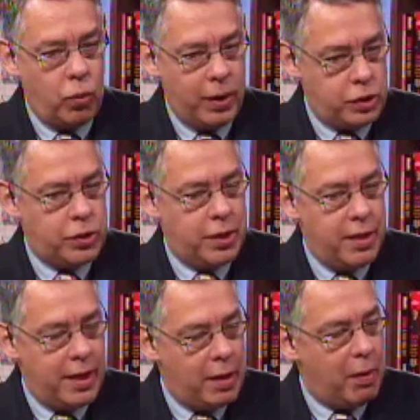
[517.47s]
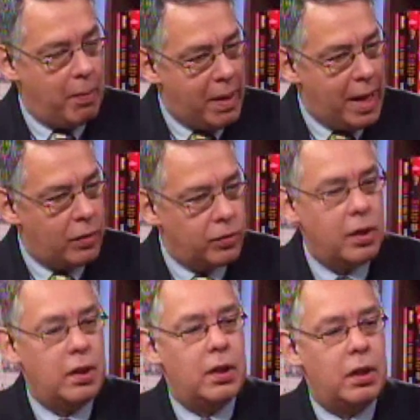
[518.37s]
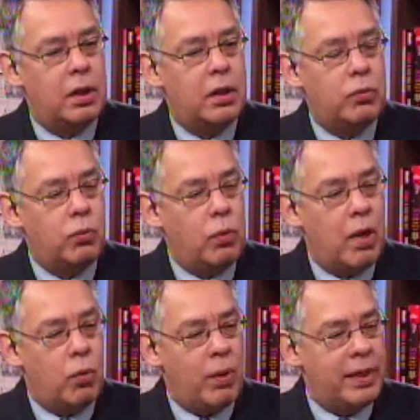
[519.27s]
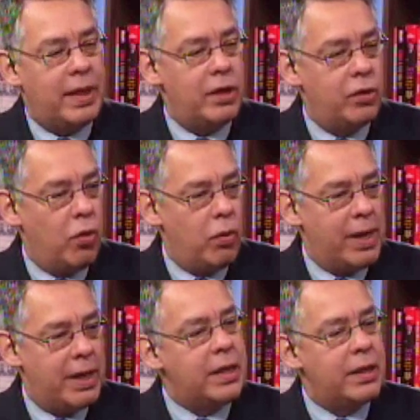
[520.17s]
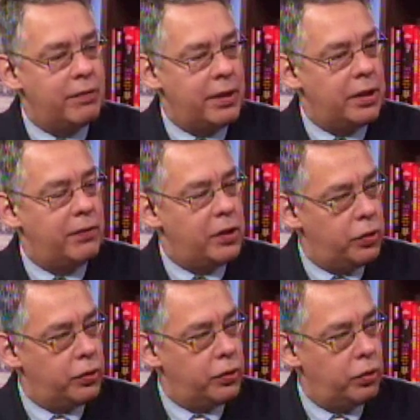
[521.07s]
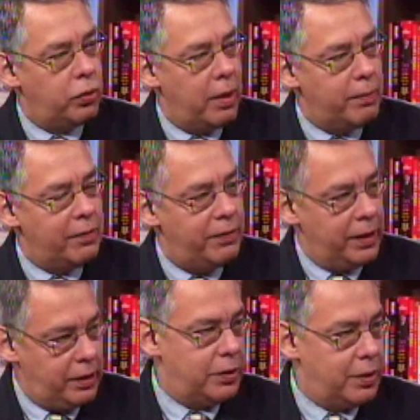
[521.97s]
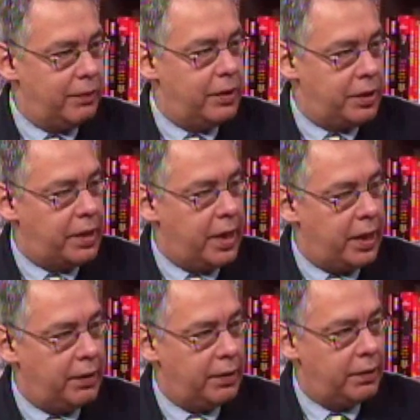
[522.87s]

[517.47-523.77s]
to question them about what they know about any of the individuals who have been the victims of this attack.